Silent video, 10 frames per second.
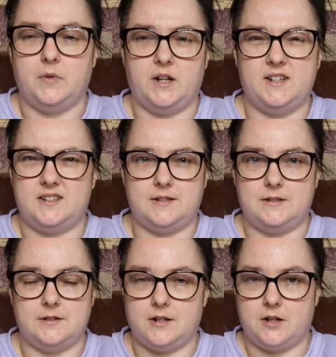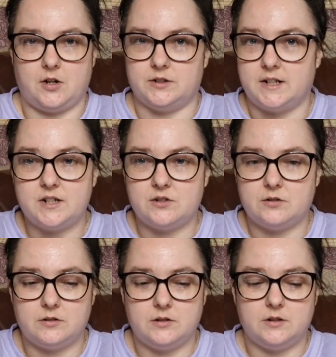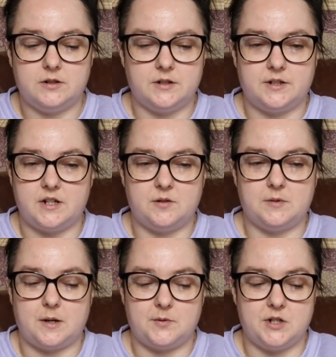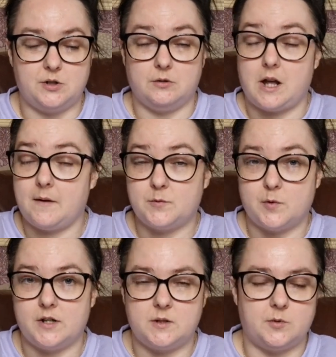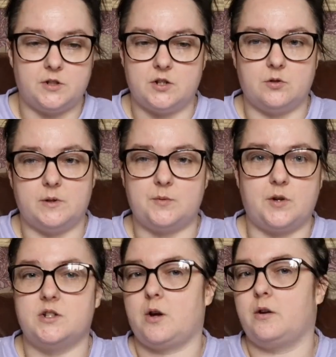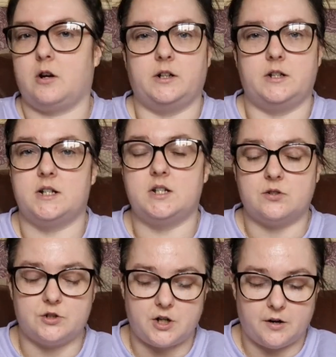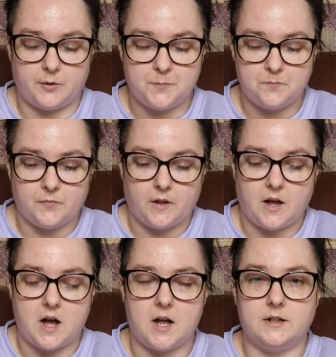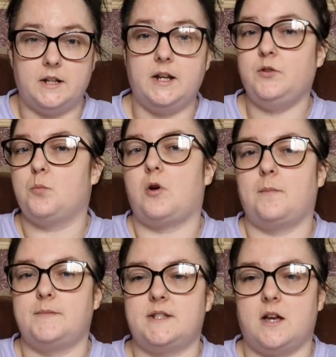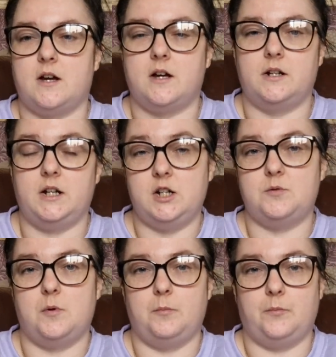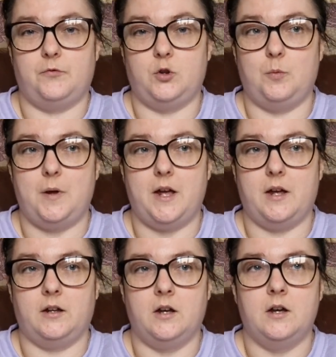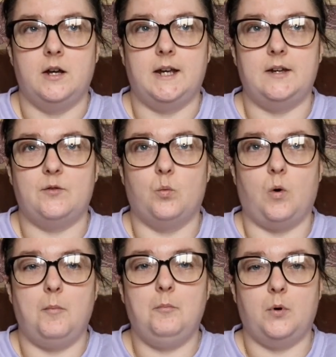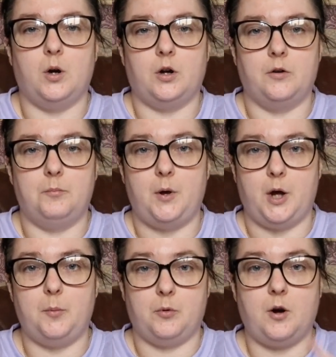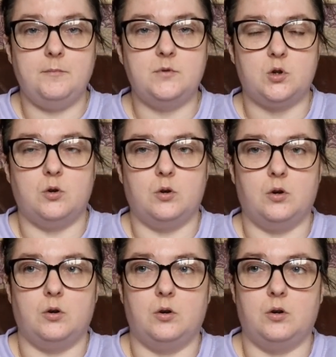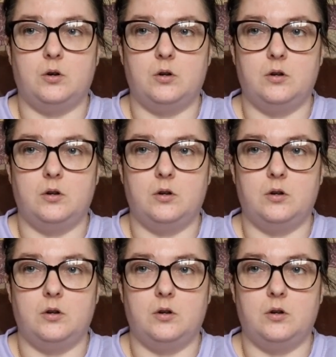It's on Discord. Sometimes they do live sprints, but there's always sprints going on in the Discord channel, and they give you prompts, and each month you pick either one book per prompt or